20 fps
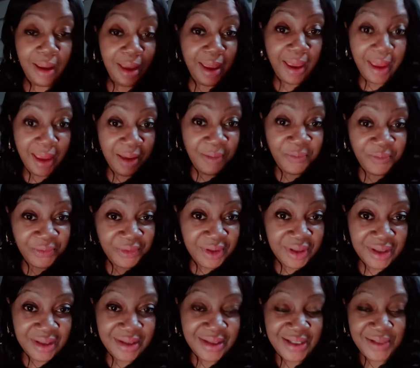Hey
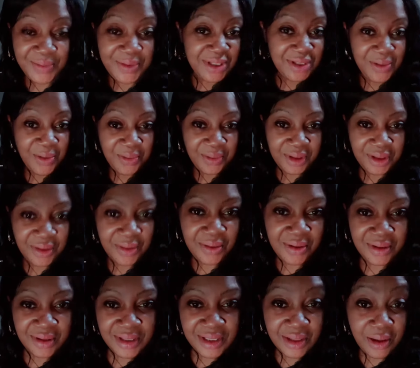friends, what's going
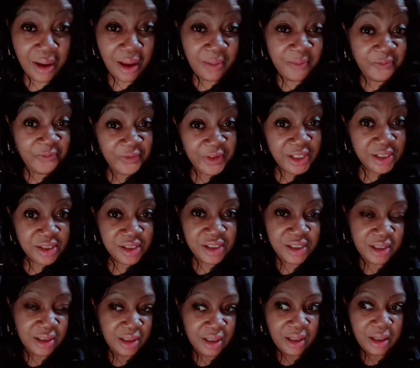on? So I'm
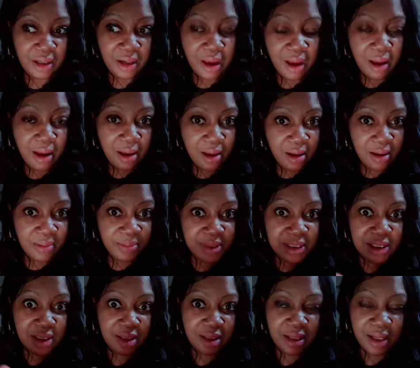finishing it up
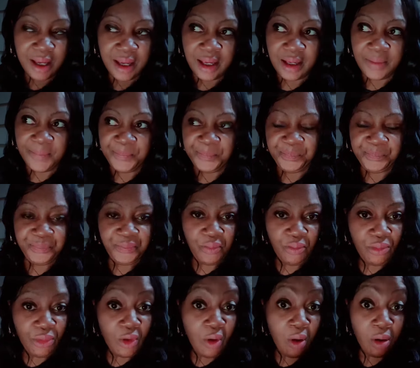tonight
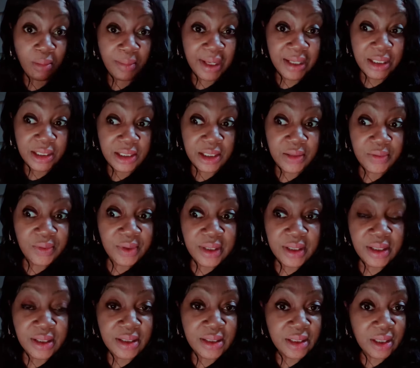on my
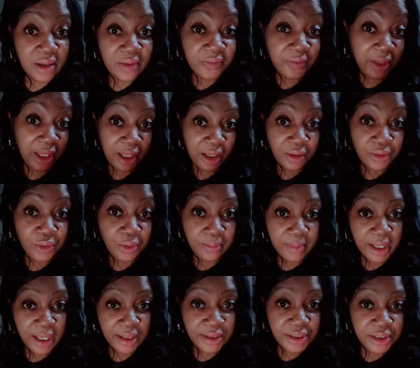series of candle
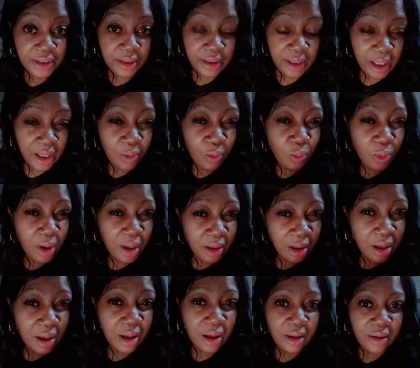magic and what
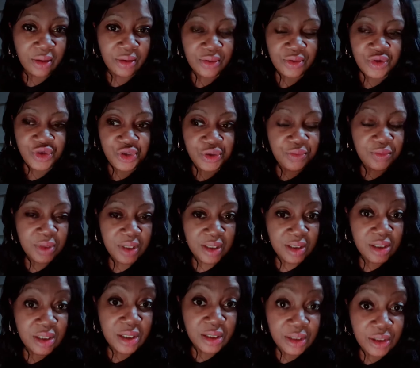colors you
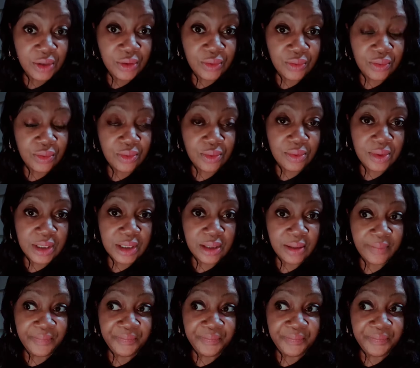need to use